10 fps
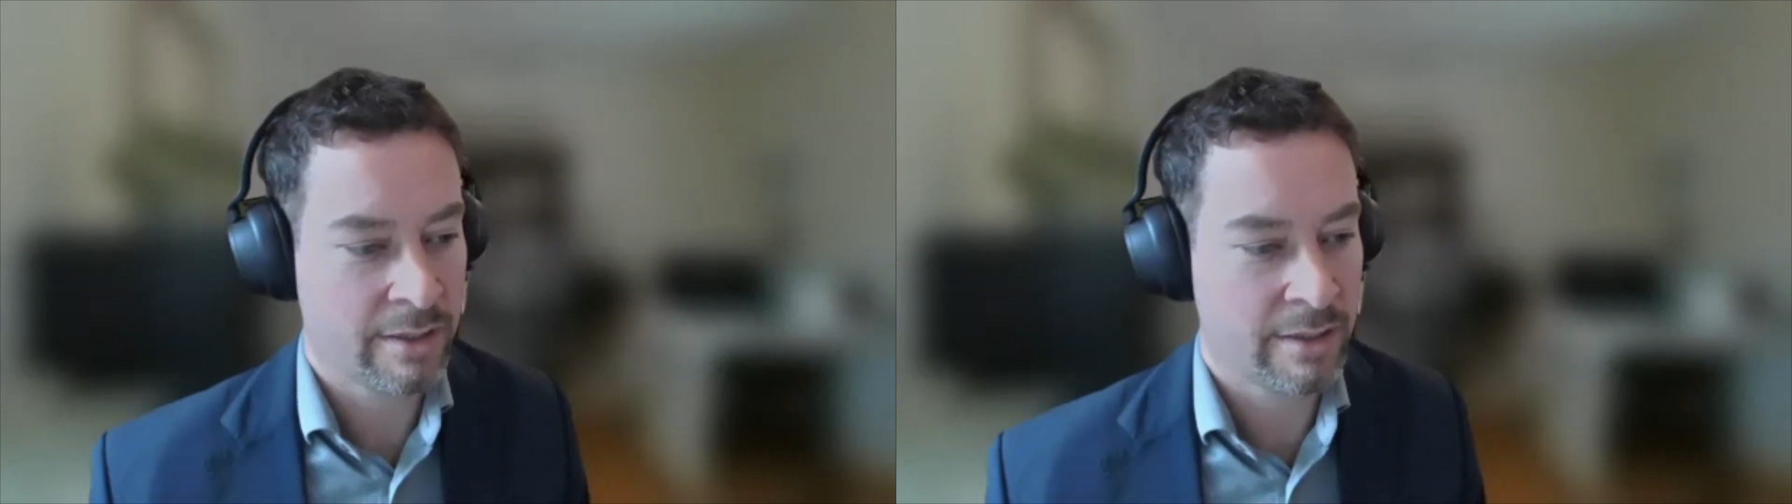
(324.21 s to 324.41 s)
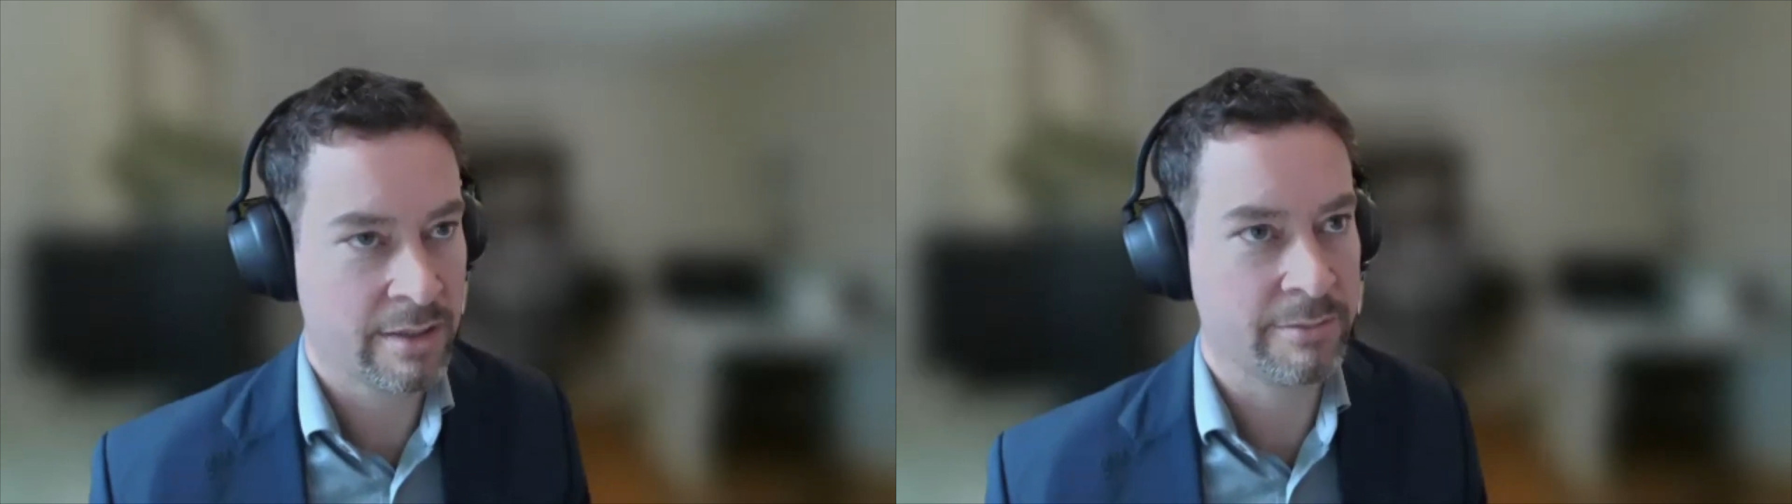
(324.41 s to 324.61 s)

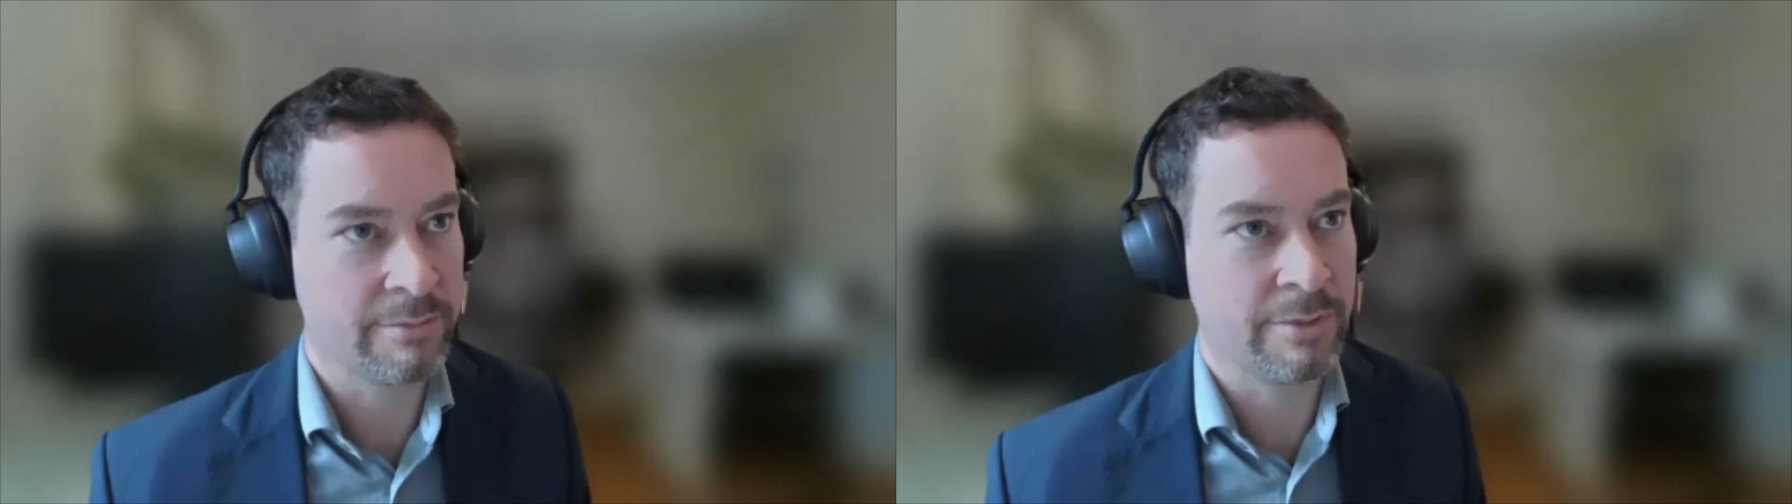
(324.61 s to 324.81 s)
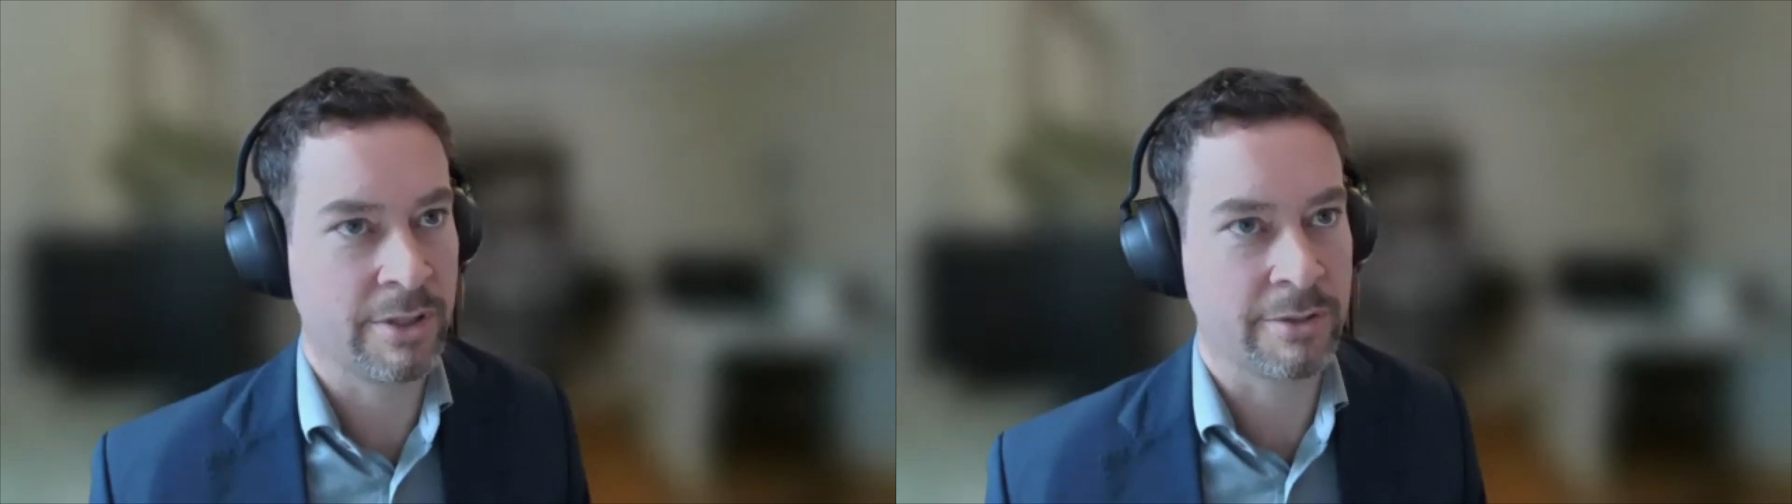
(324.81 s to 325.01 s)

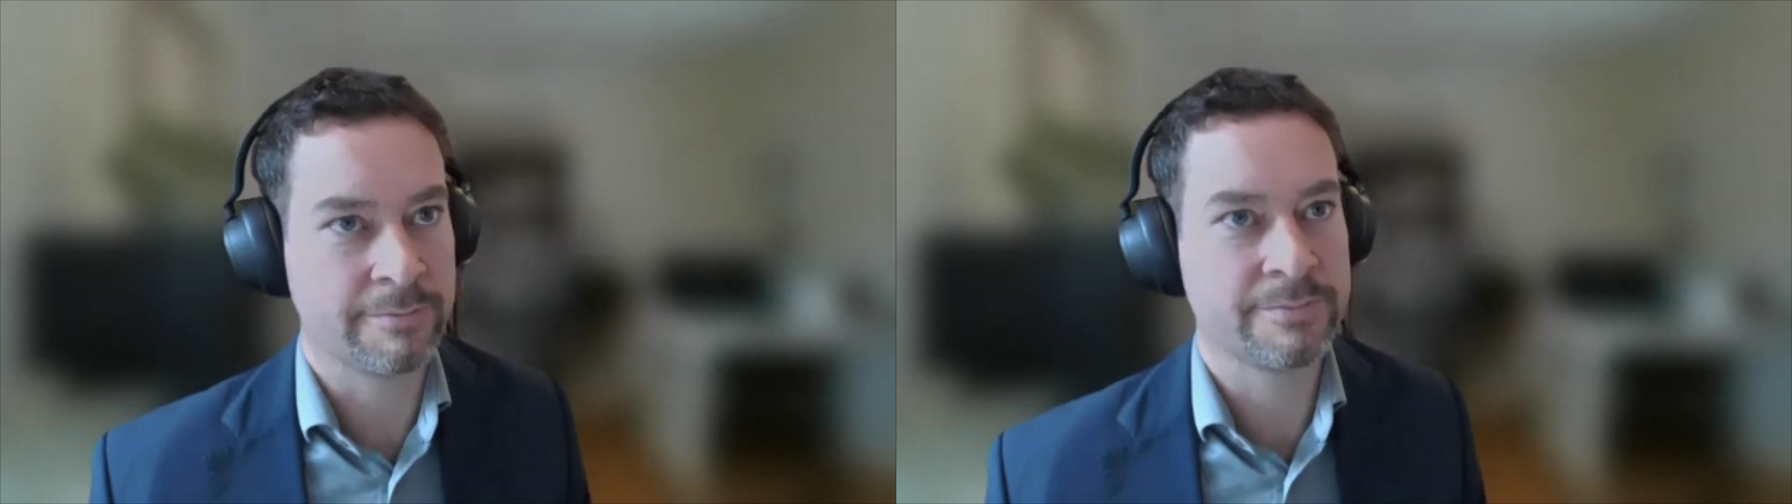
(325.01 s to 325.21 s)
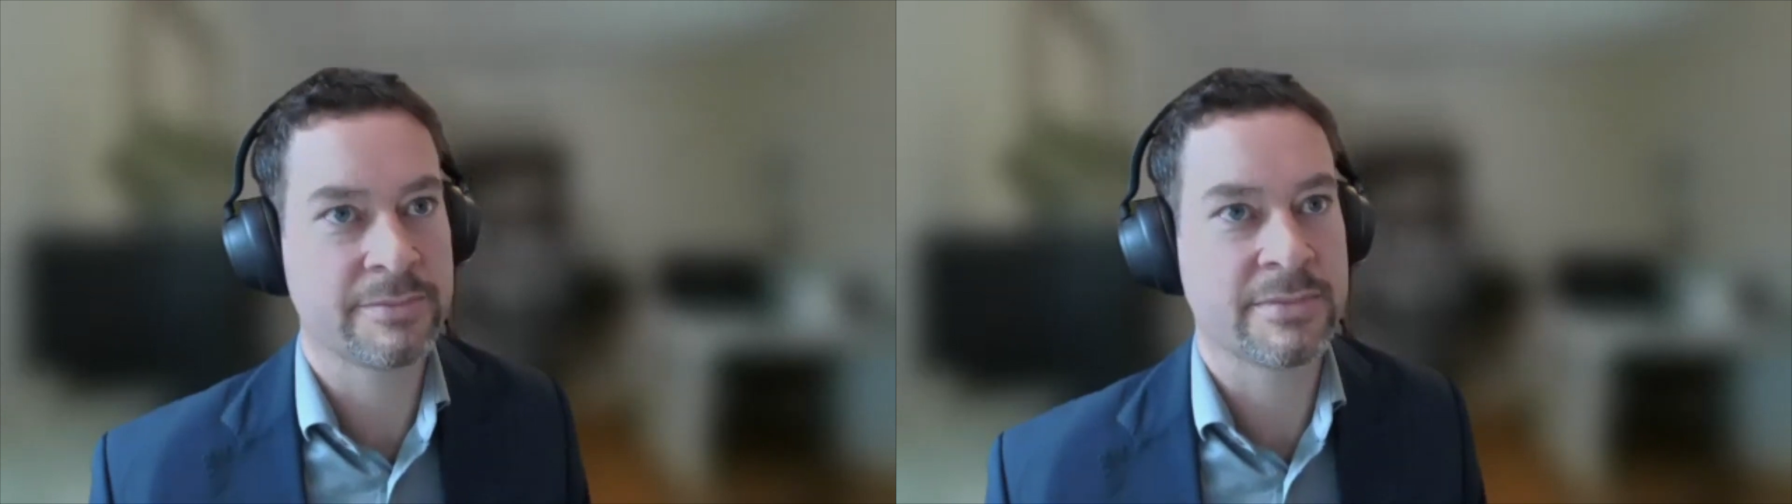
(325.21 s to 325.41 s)
you know,
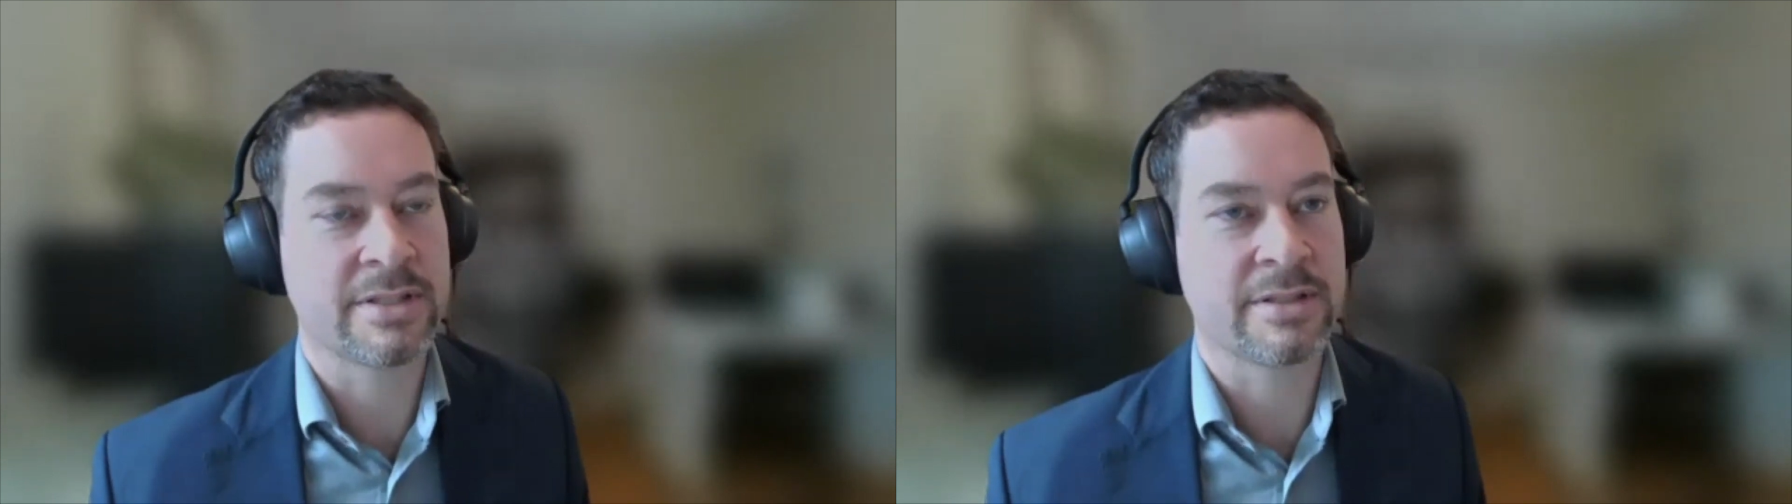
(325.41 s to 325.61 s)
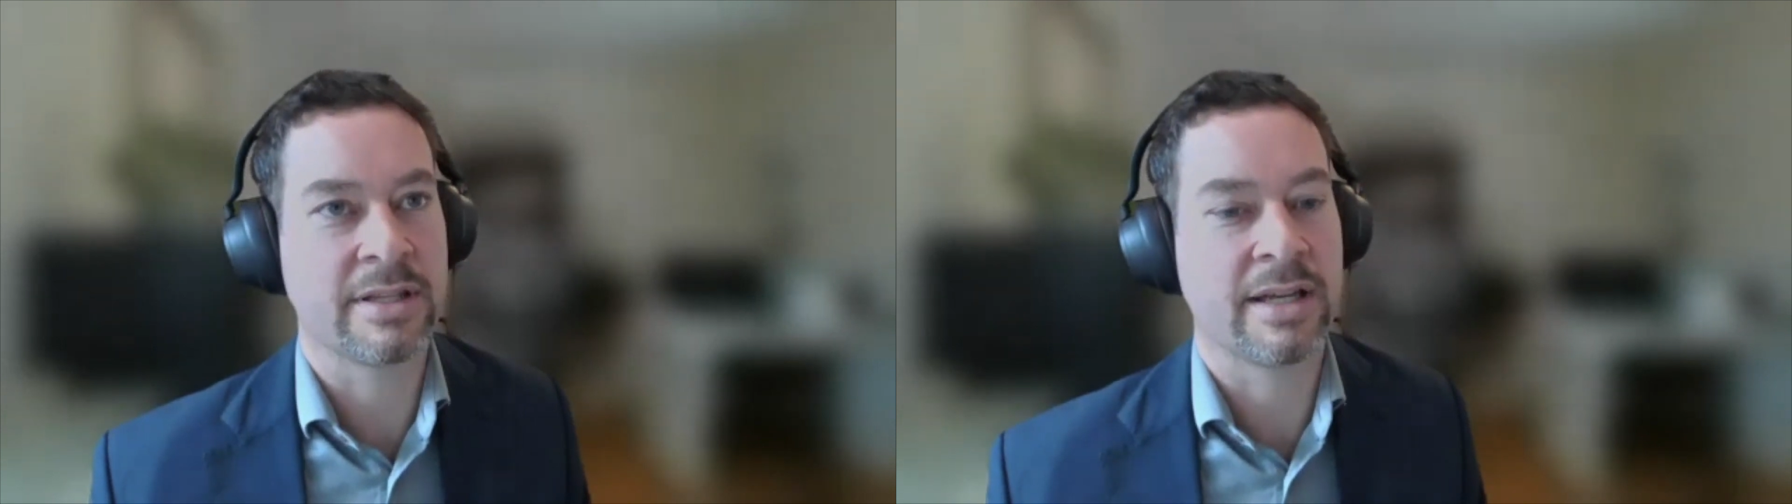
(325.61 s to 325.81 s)

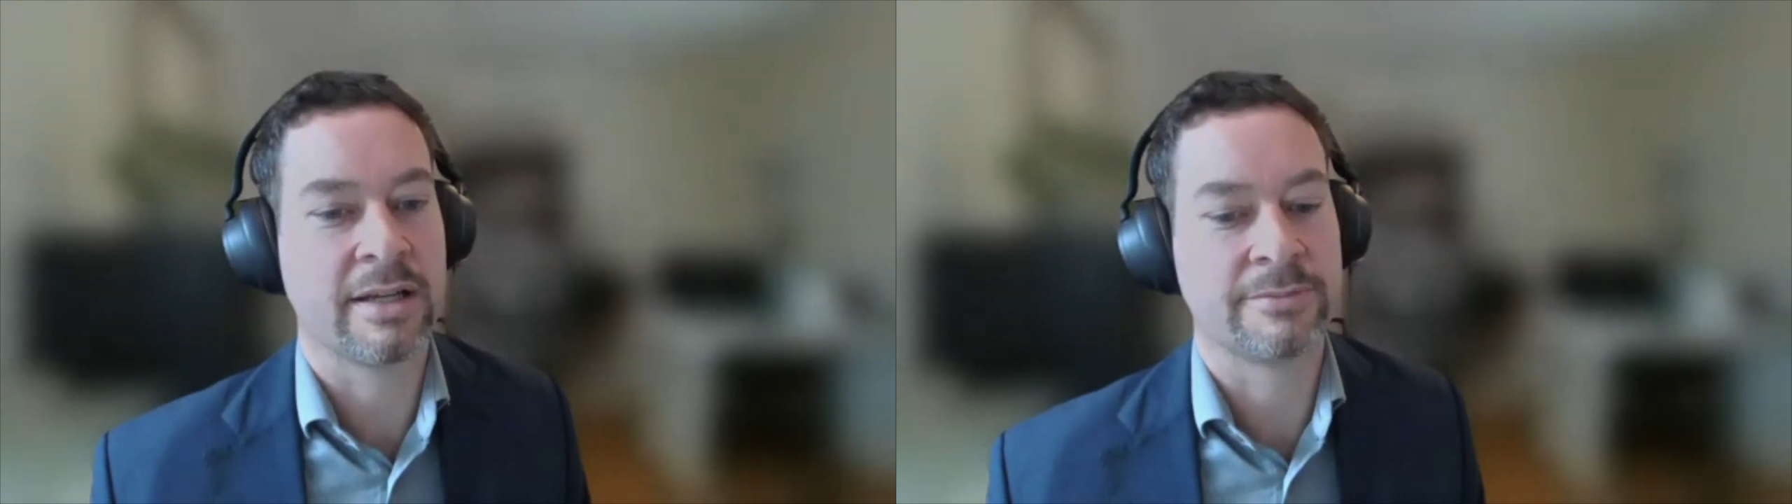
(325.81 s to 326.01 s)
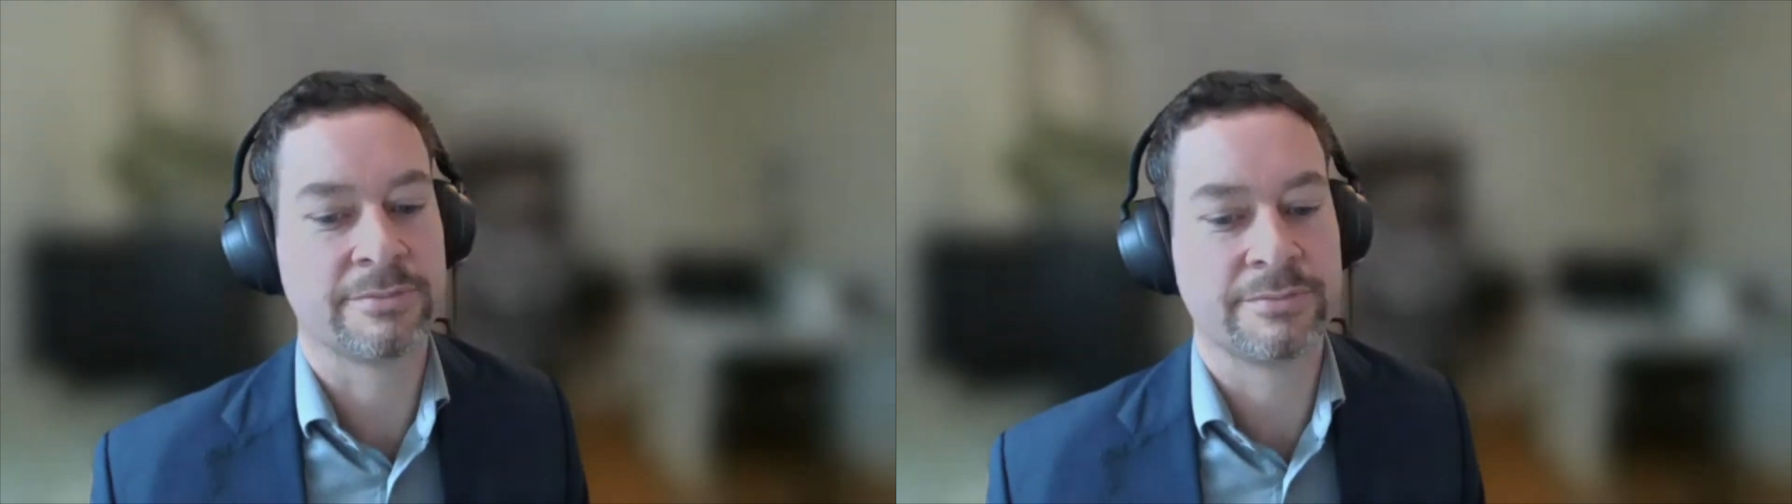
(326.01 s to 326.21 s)

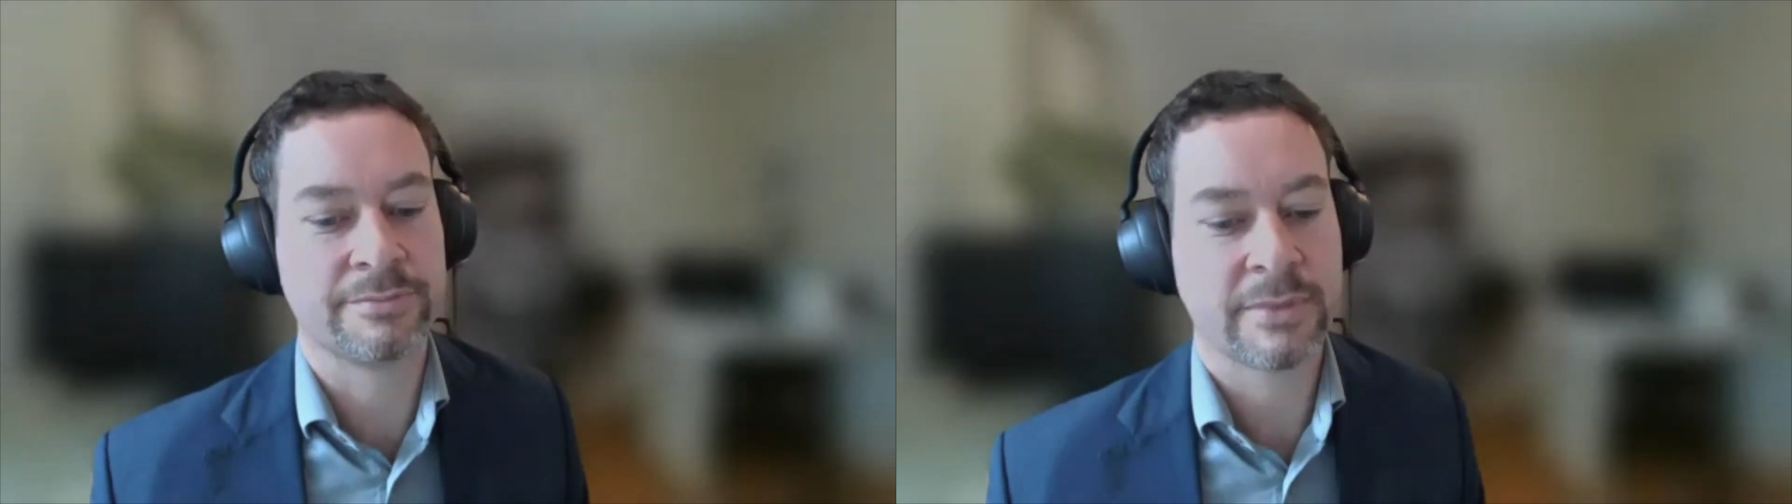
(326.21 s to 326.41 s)
going